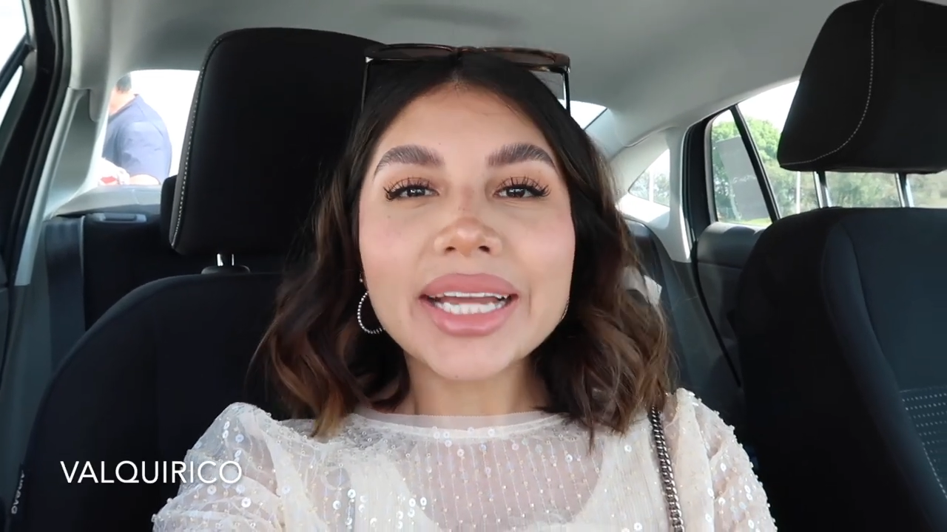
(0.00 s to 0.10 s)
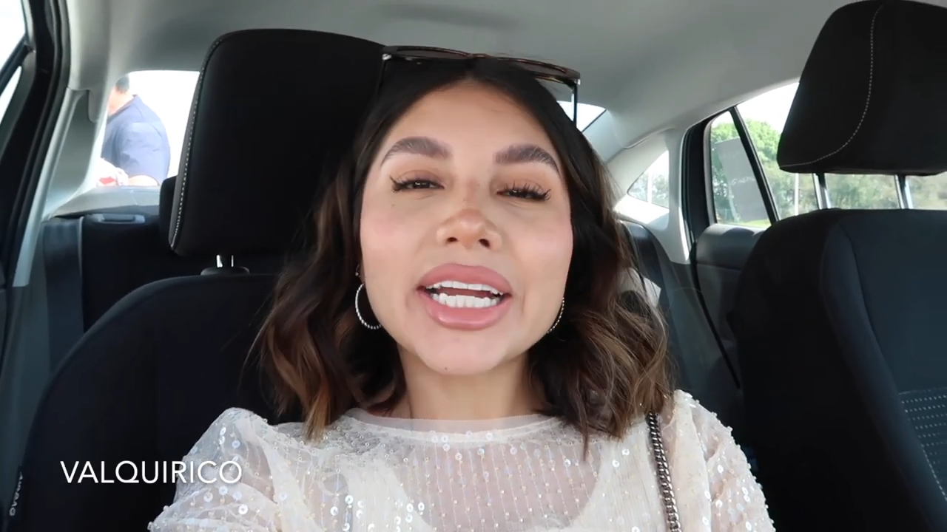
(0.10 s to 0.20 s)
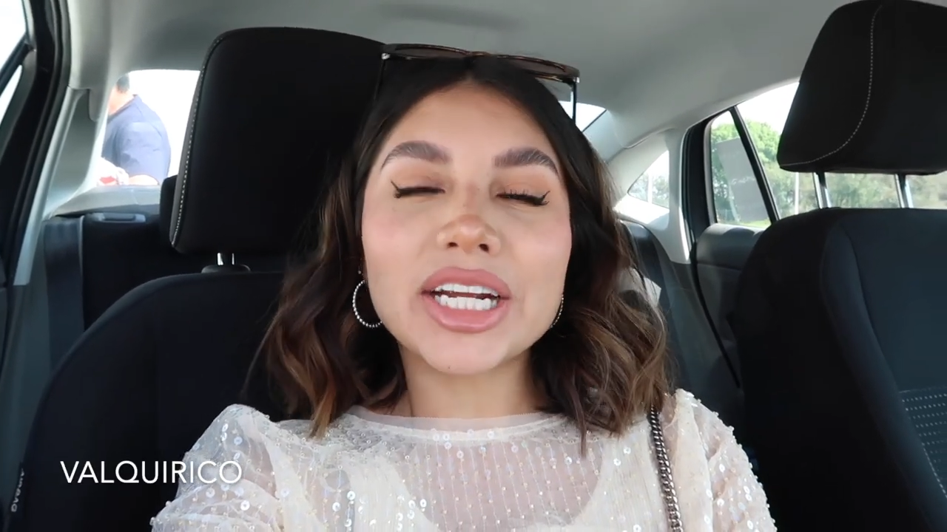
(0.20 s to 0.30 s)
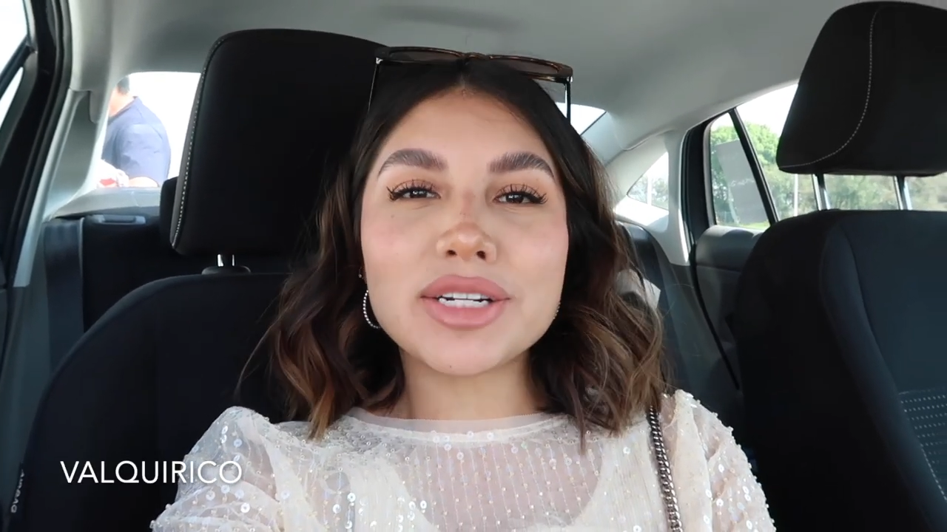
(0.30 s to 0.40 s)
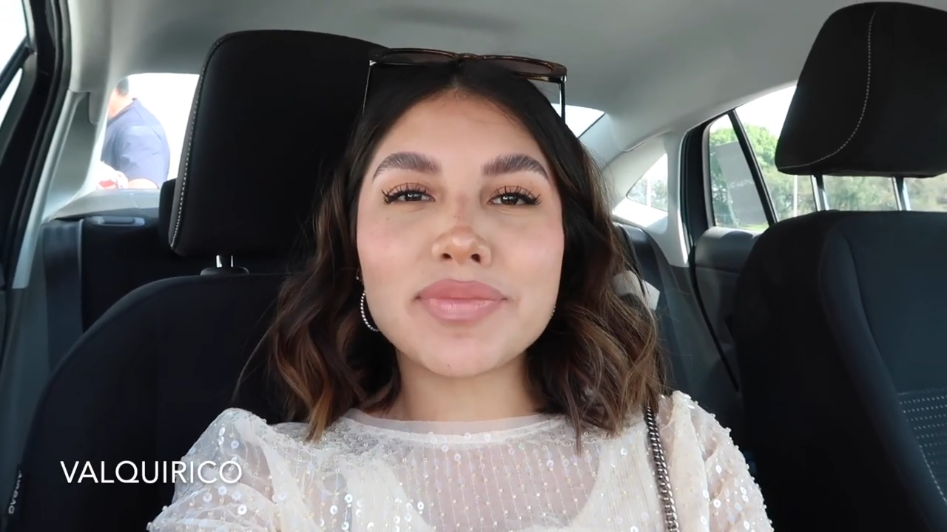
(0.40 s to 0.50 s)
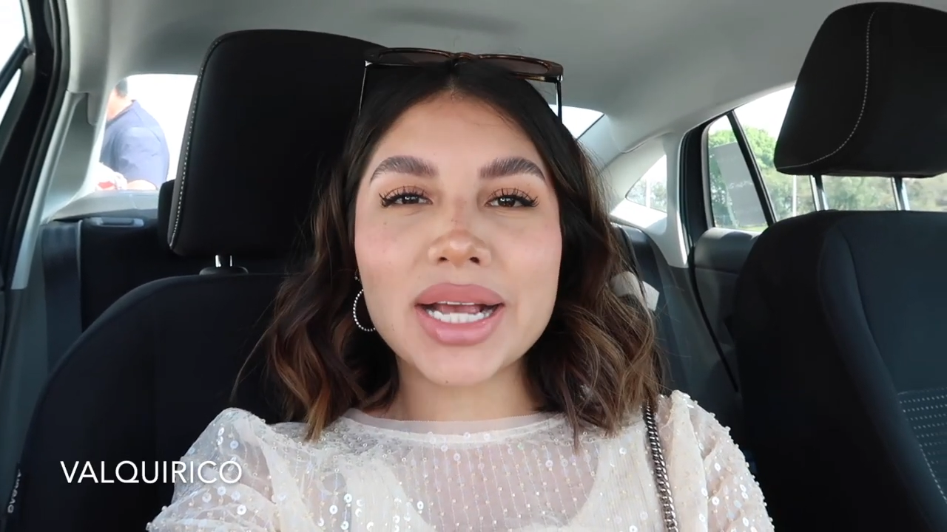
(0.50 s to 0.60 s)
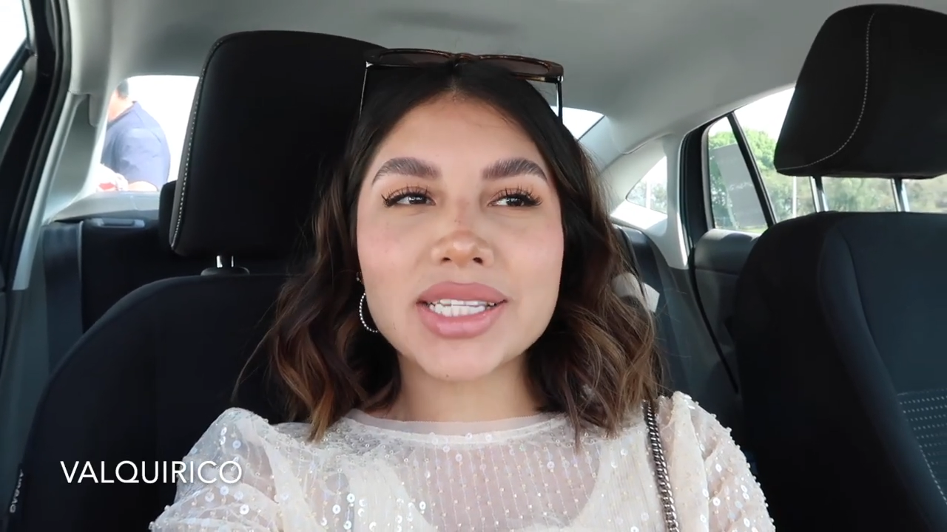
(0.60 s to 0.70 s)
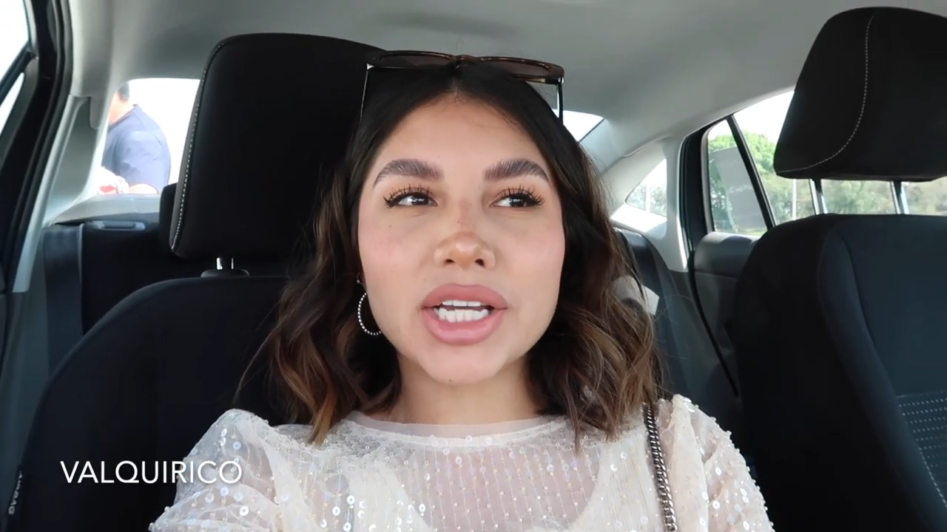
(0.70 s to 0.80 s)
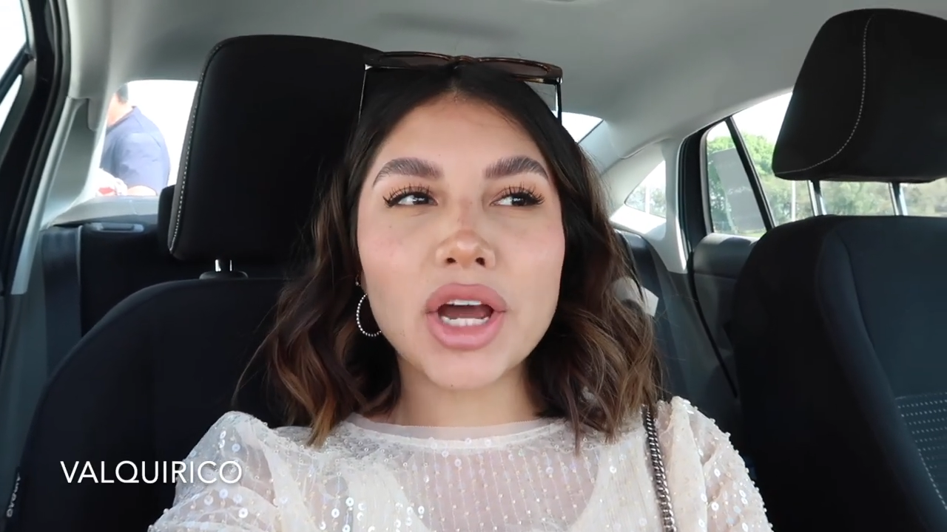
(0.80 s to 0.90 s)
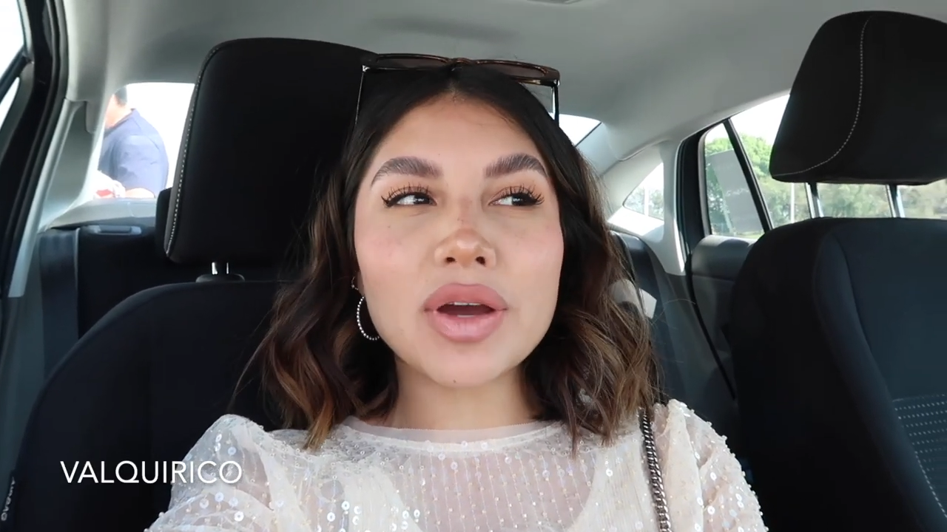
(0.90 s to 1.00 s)
here in
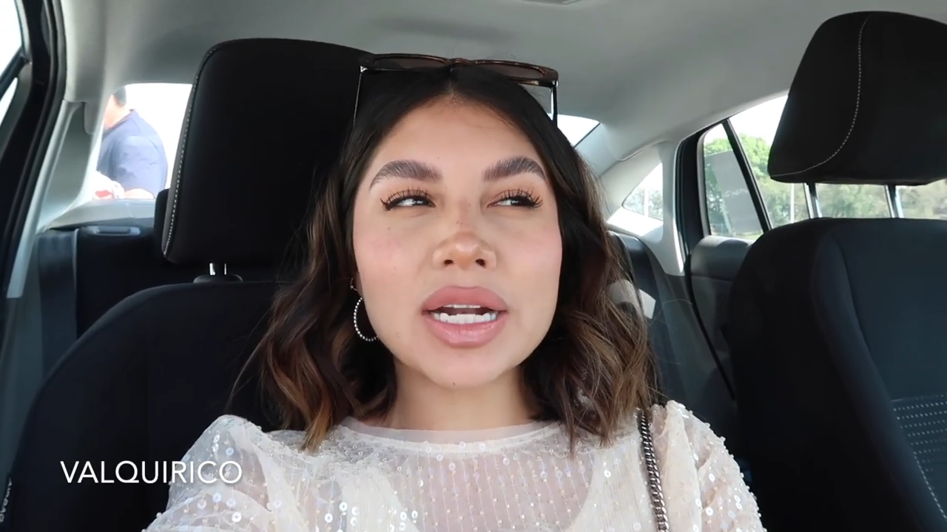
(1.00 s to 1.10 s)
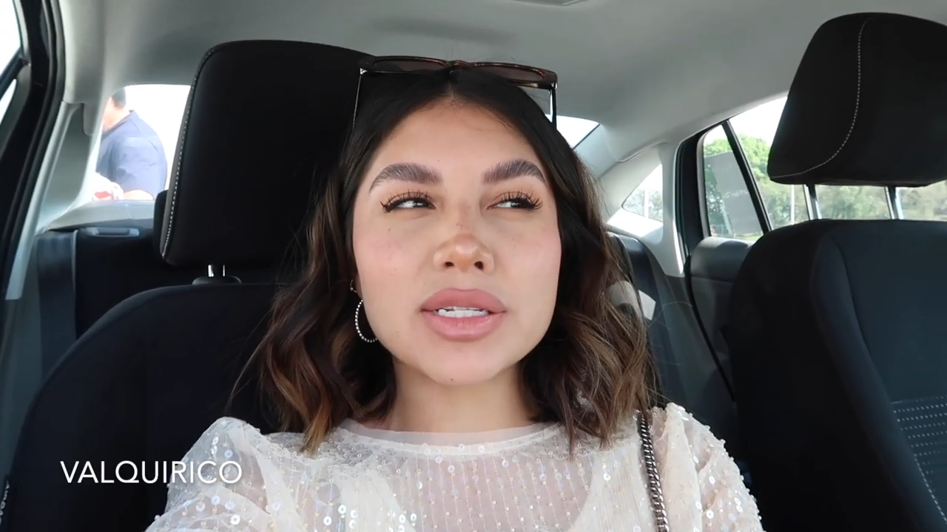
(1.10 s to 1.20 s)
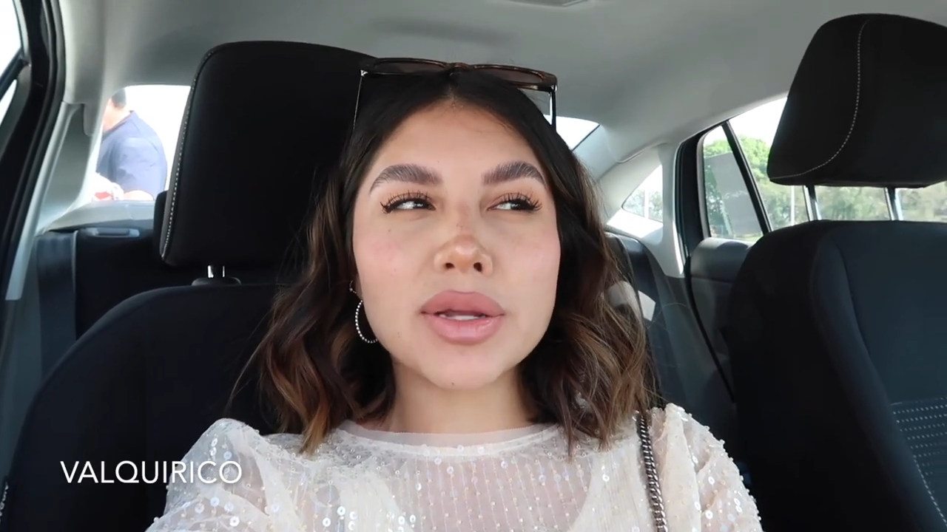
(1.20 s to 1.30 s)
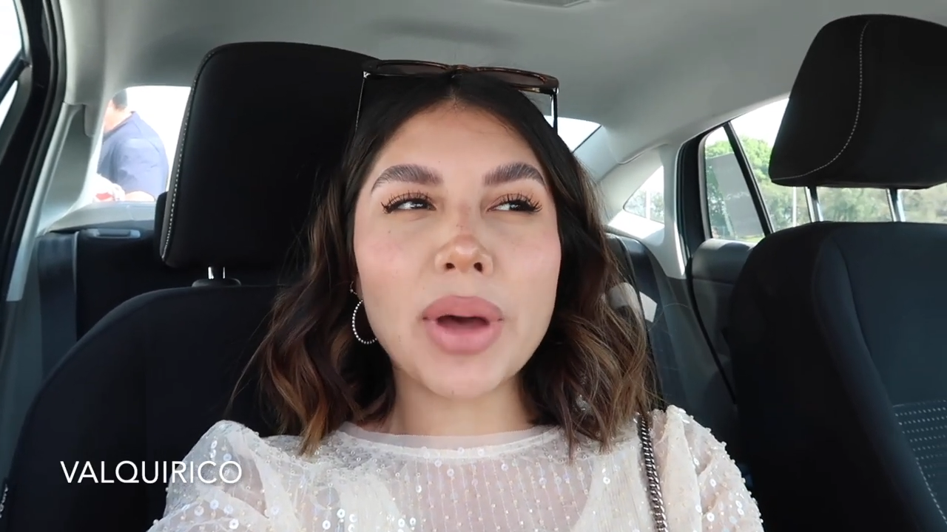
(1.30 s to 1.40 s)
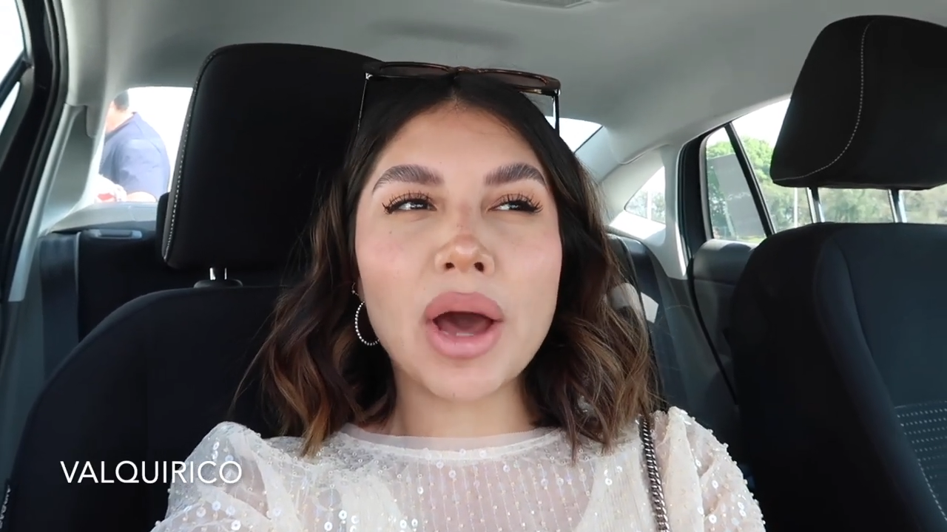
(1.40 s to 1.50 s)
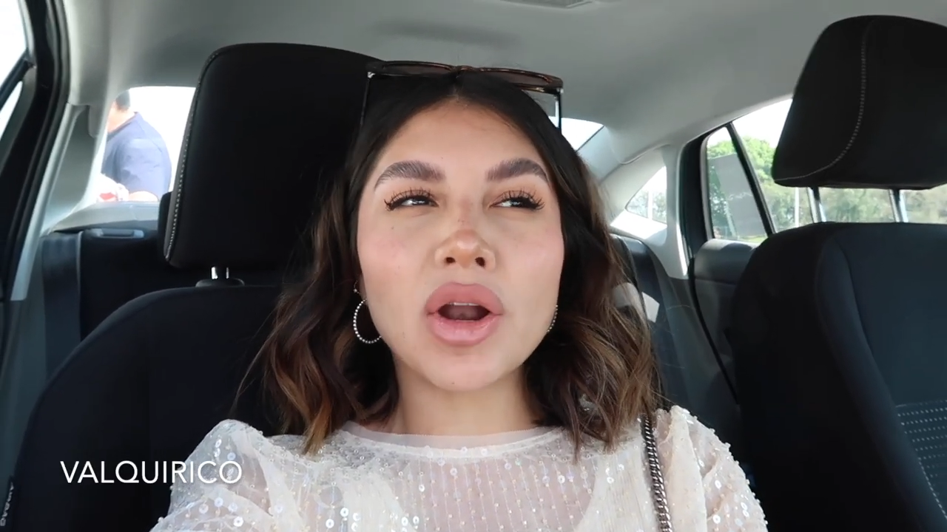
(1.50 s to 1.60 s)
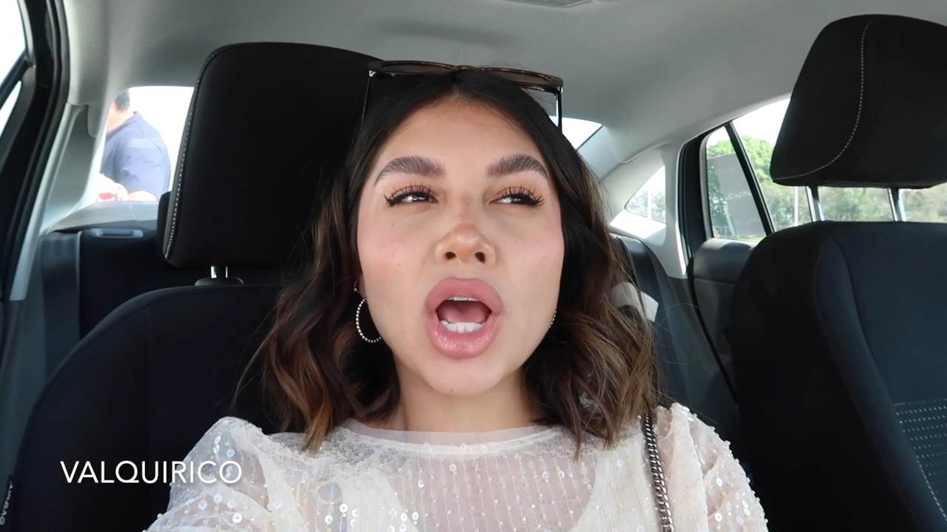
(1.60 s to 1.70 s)
Mexico. It is about